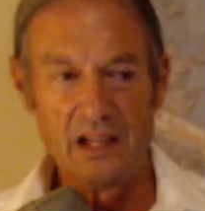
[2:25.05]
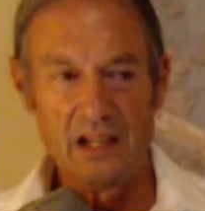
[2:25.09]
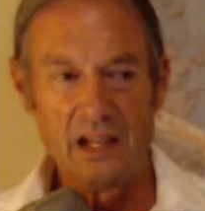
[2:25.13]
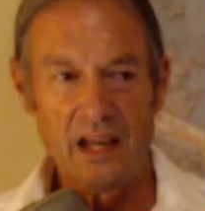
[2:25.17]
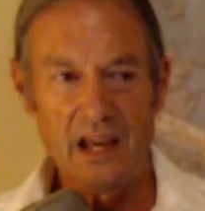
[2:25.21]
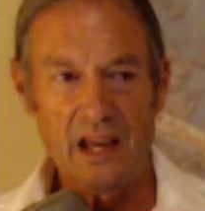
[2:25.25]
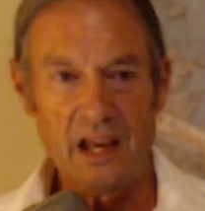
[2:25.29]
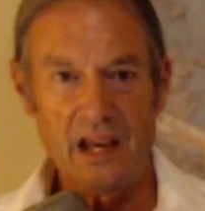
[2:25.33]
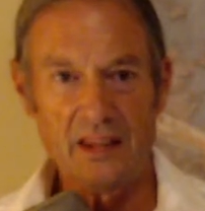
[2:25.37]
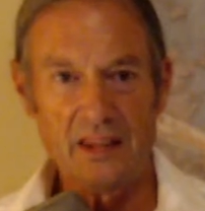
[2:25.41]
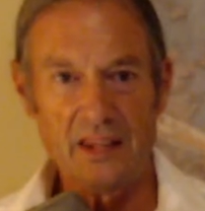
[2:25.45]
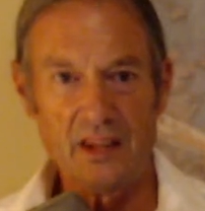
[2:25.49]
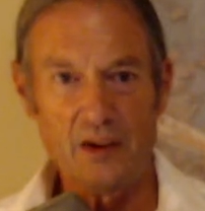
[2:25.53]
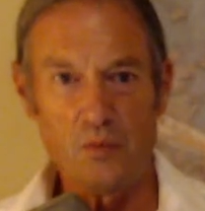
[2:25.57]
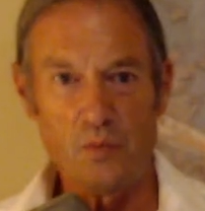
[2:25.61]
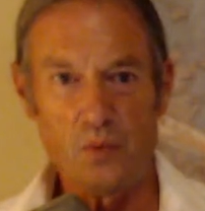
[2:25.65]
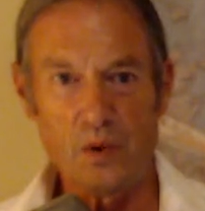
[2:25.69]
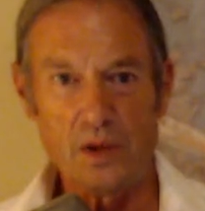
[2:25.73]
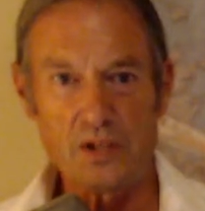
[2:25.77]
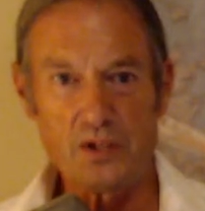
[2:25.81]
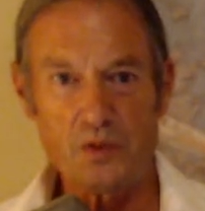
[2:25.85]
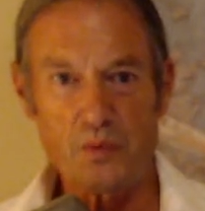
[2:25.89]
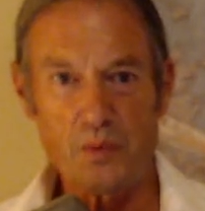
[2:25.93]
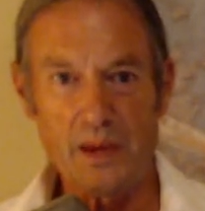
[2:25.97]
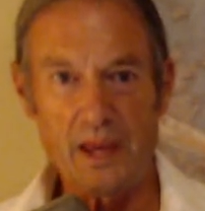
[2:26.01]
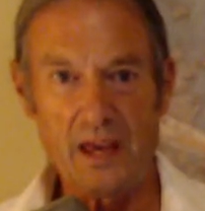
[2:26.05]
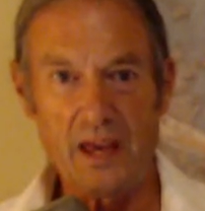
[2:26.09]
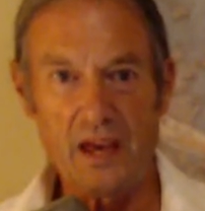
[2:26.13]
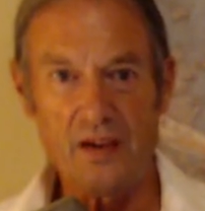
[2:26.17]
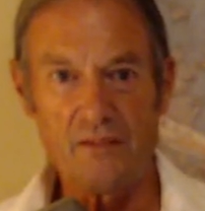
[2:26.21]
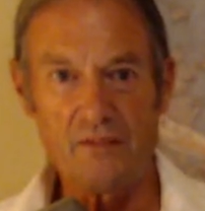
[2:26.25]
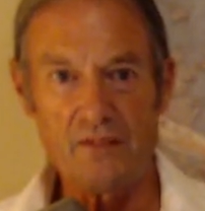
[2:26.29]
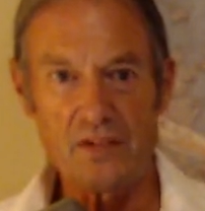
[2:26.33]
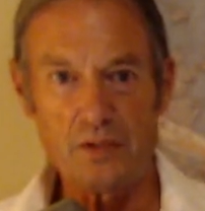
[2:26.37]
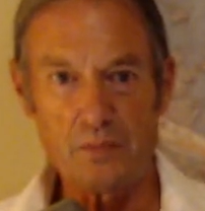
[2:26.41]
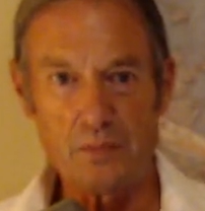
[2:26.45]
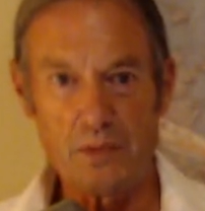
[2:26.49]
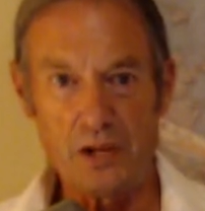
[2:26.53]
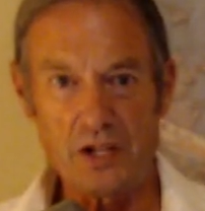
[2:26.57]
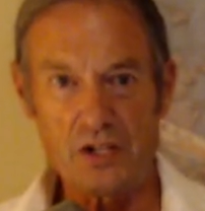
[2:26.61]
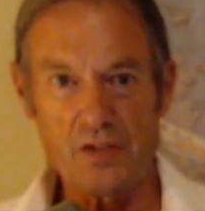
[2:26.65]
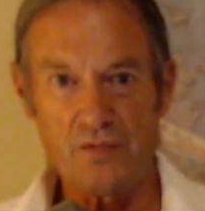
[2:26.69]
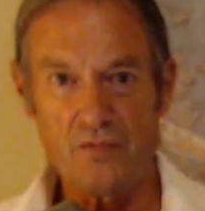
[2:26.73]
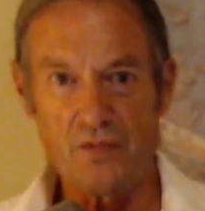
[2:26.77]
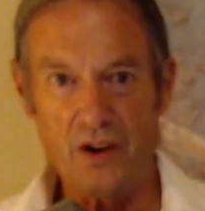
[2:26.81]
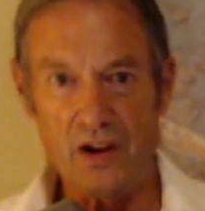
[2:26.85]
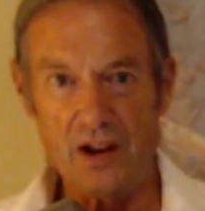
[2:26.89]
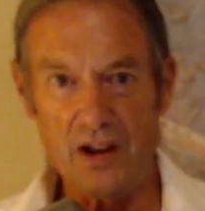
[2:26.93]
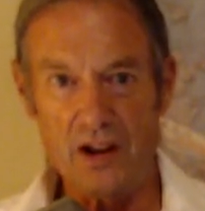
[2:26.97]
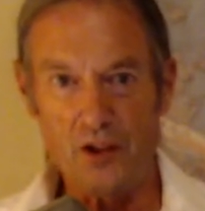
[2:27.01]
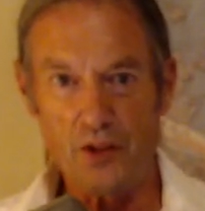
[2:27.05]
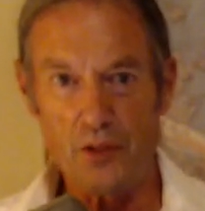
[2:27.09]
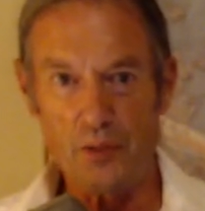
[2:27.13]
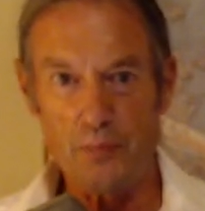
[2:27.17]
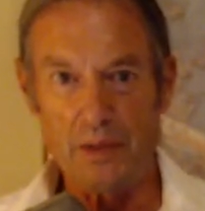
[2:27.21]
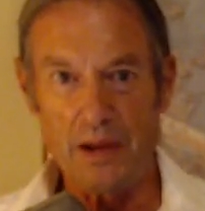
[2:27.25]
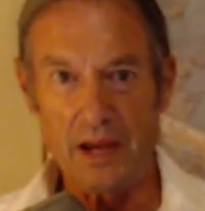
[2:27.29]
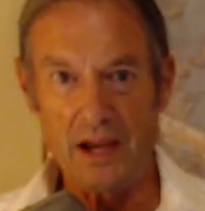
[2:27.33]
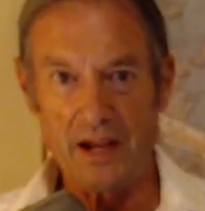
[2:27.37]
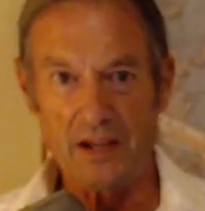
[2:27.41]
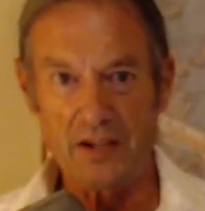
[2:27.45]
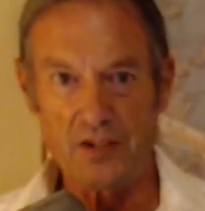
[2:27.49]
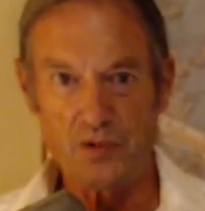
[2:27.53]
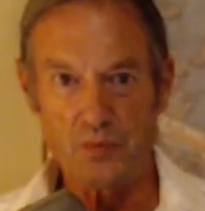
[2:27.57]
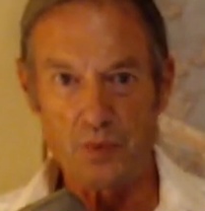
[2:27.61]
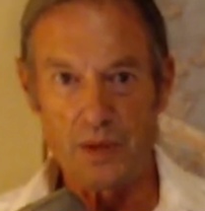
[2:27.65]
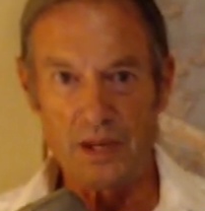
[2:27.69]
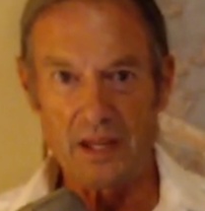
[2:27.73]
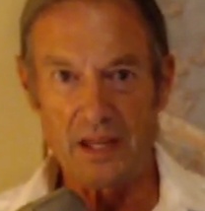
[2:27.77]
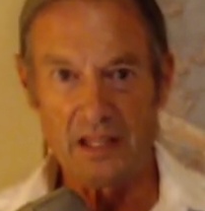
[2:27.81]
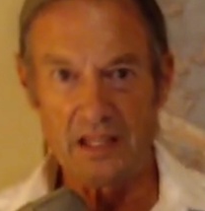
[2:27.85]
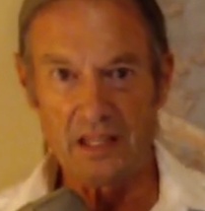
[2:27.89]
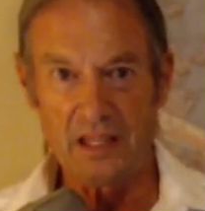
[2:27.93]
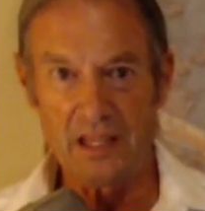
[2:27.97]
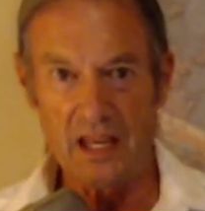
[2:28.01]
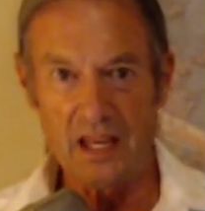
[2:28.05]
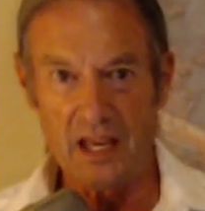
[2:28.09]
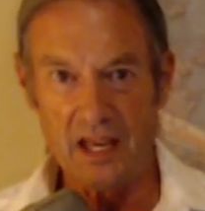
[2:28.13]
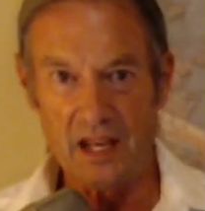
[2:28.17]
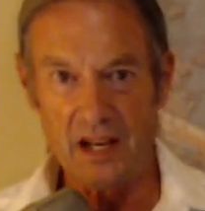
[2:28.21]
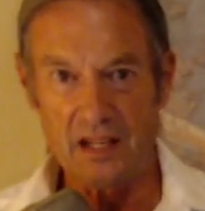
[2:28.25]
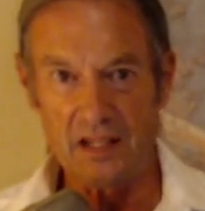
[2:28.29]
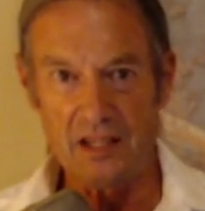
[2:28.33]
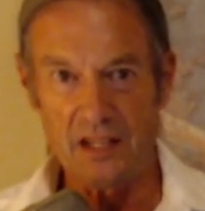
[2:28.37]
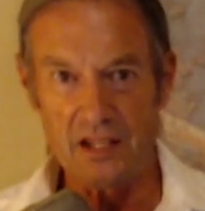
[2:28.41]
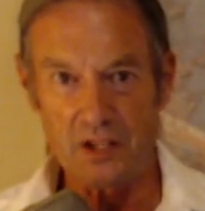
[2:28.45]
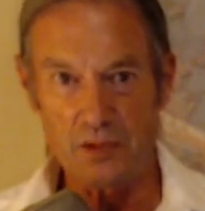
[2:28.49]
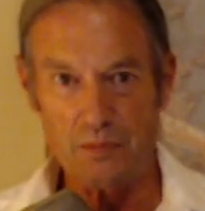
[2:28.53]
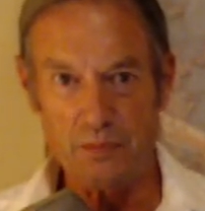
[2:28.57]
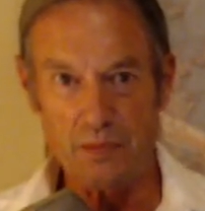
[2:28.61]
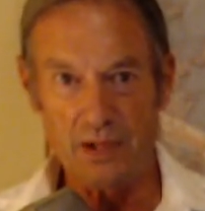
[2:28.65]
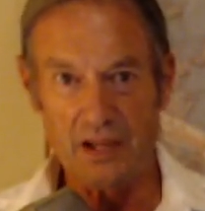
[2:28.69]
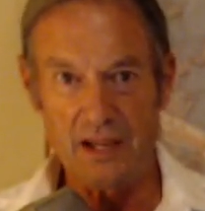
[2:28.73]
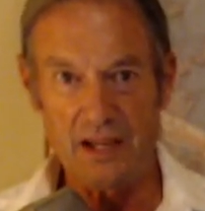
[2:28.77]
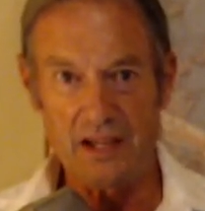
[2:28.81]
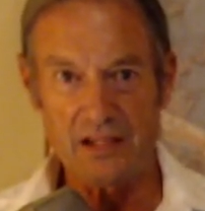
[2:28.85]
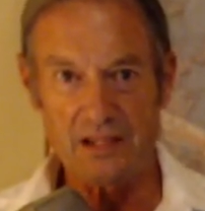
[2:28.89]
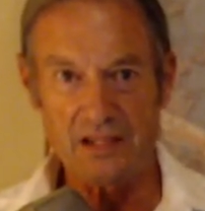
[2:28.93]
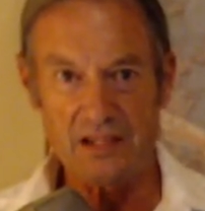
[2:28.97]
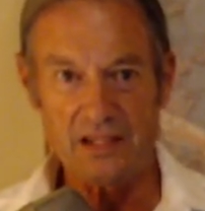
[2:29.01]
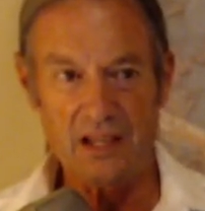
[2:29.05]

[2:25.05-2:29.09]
And then once we have as much of our health back as we can get in this place,